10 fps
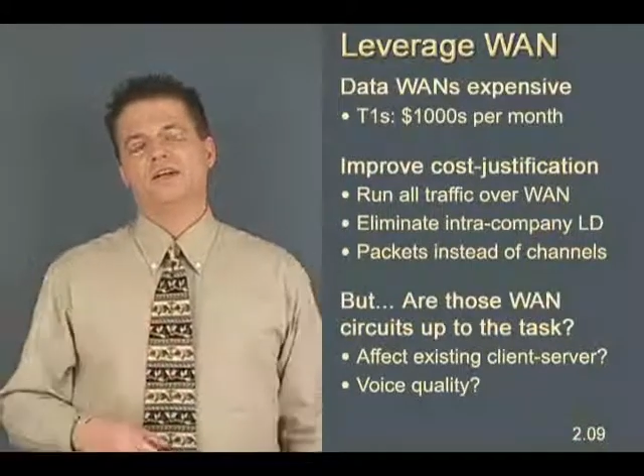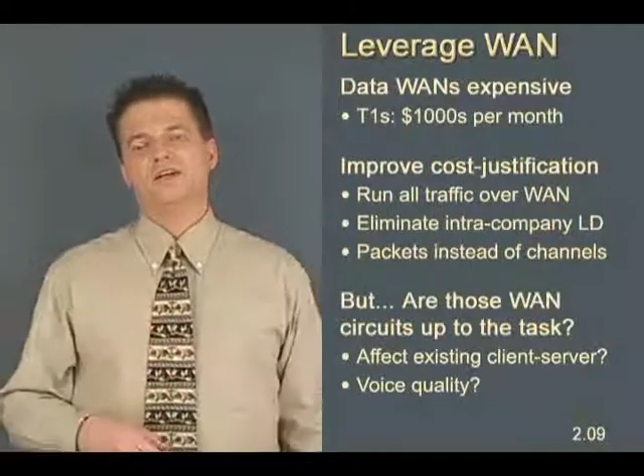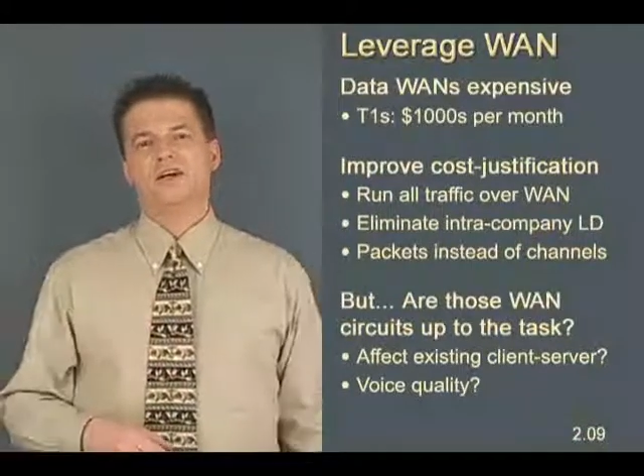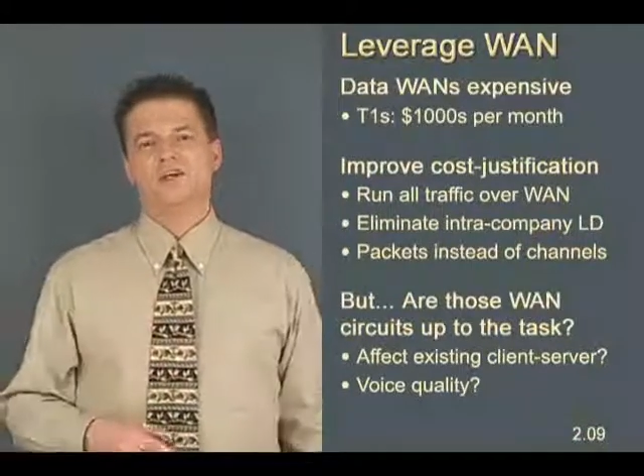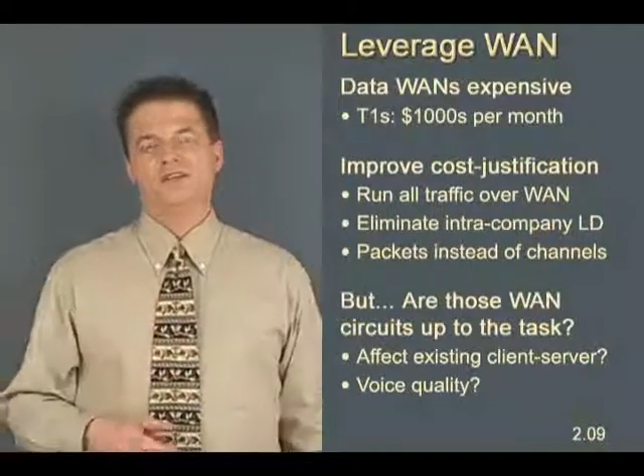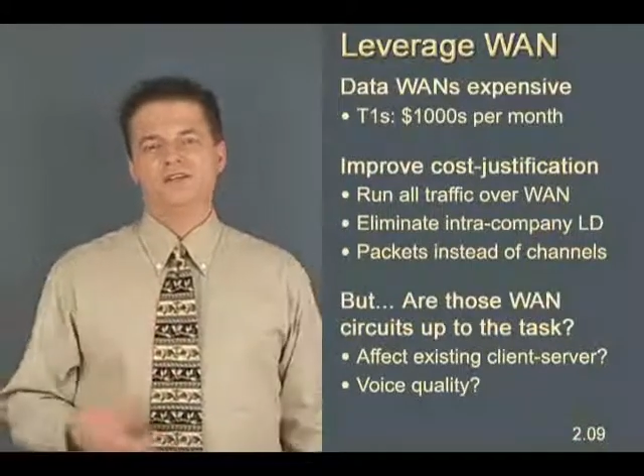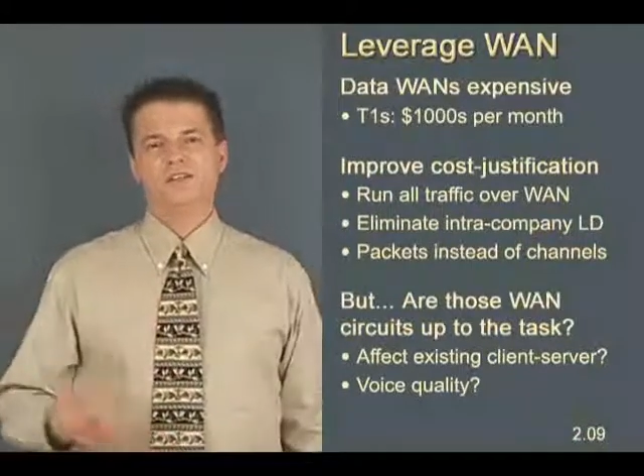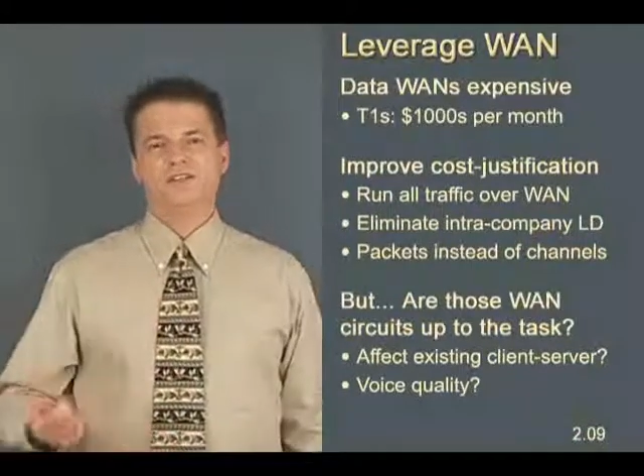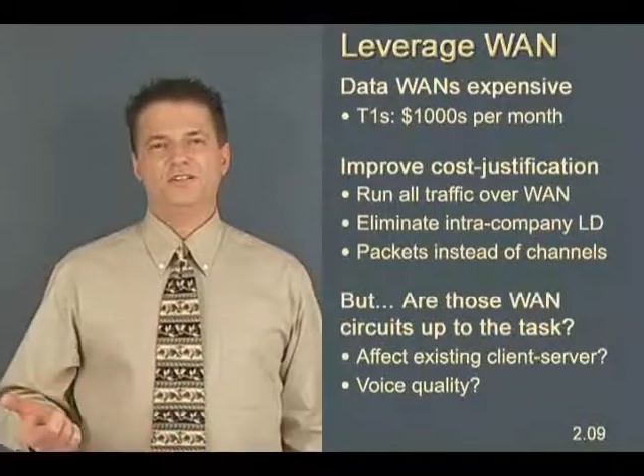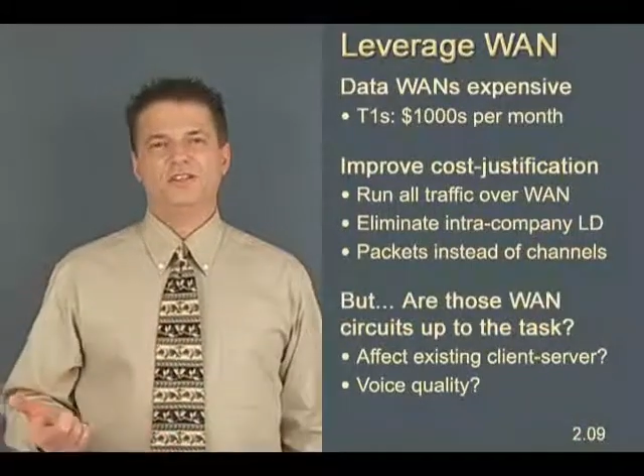Now in
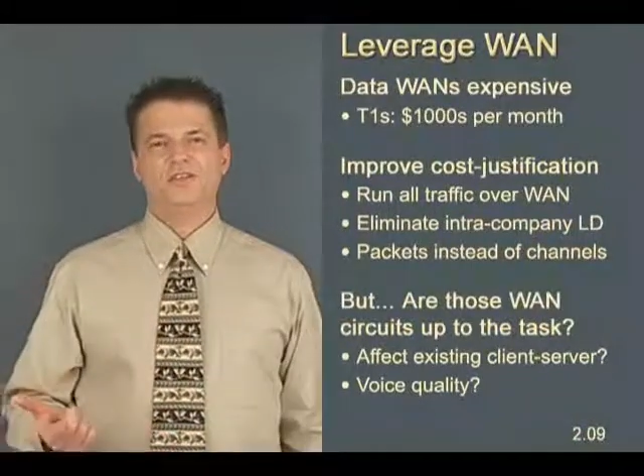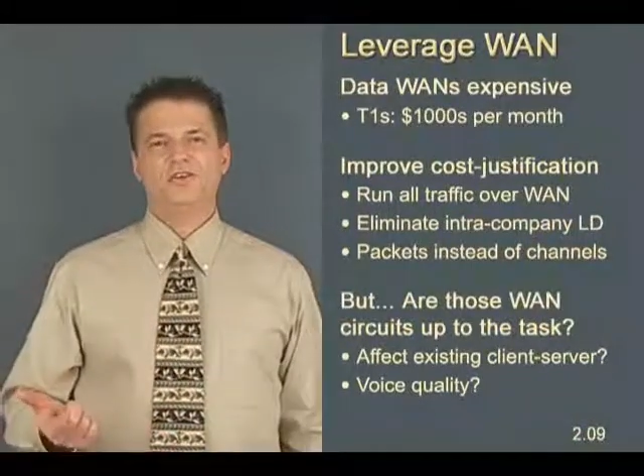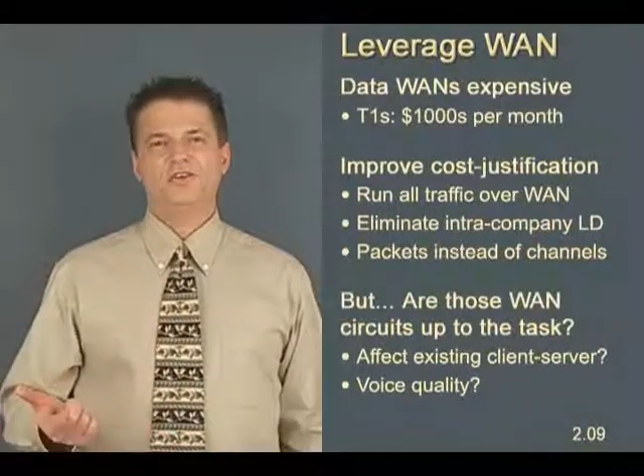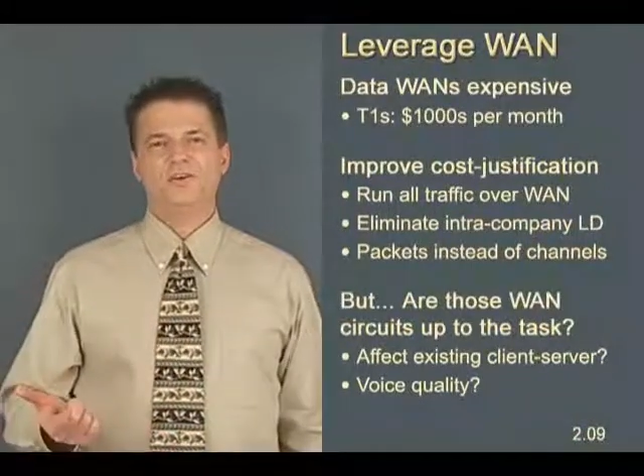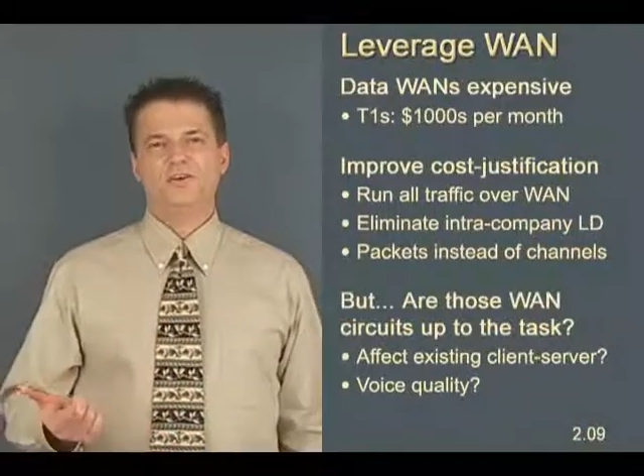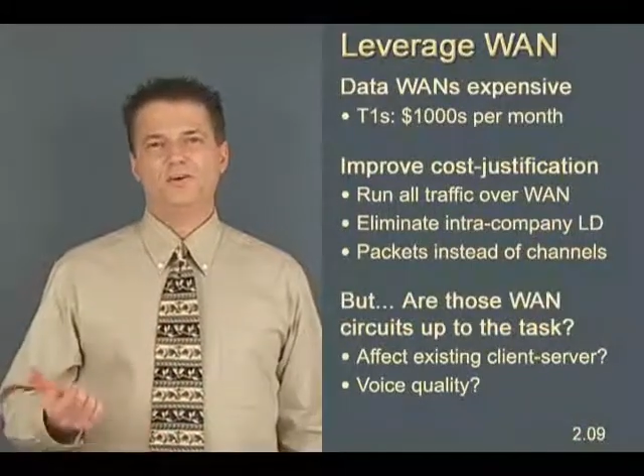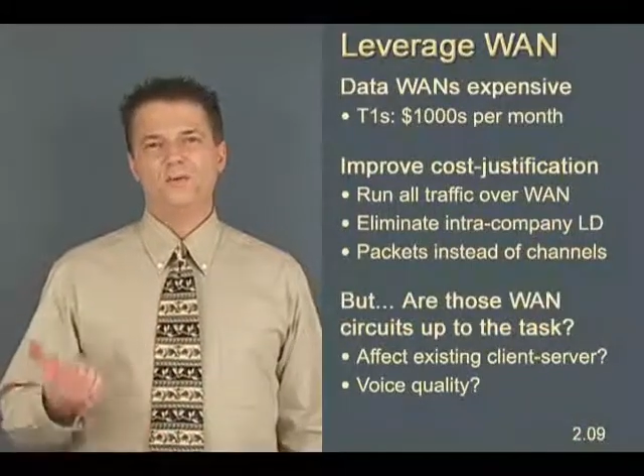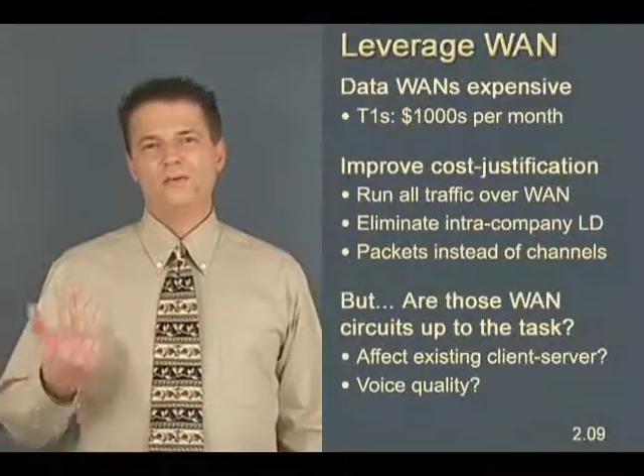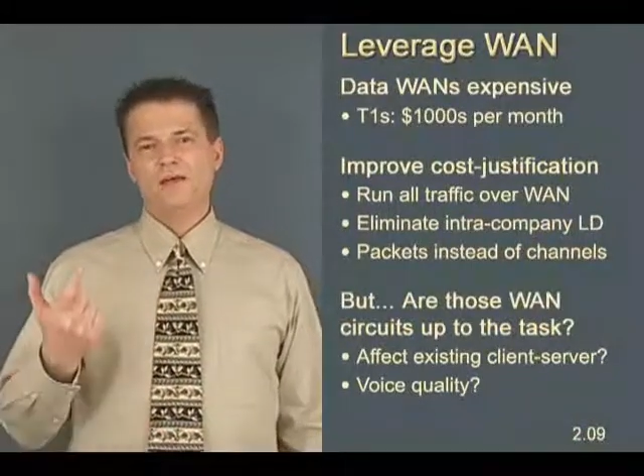this scenario,